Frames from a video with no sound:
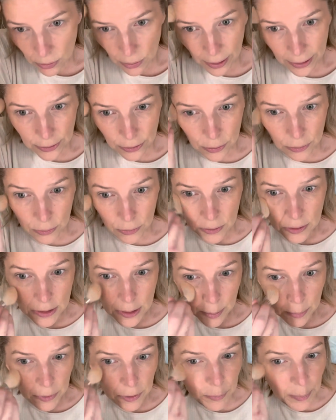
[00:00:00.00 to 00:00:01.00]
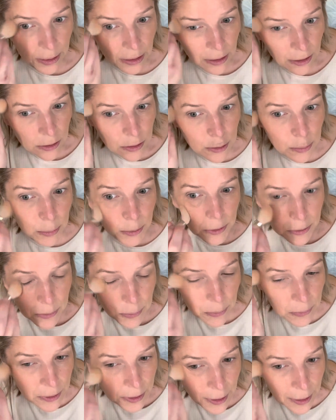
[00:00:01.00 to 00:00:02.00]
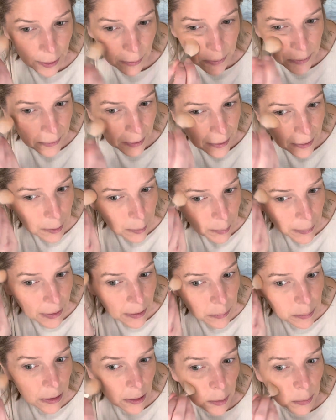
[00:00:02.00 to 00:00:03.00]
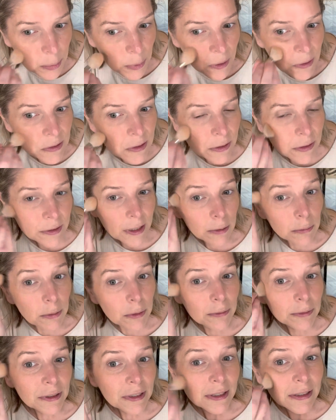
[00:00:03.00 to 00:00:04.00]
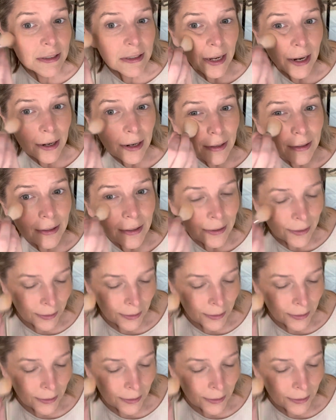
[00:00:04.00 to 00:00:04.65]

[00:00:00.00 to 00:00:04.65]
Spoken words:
I know some of my customers, when I would recommend Bella Bronzer, they were really scared.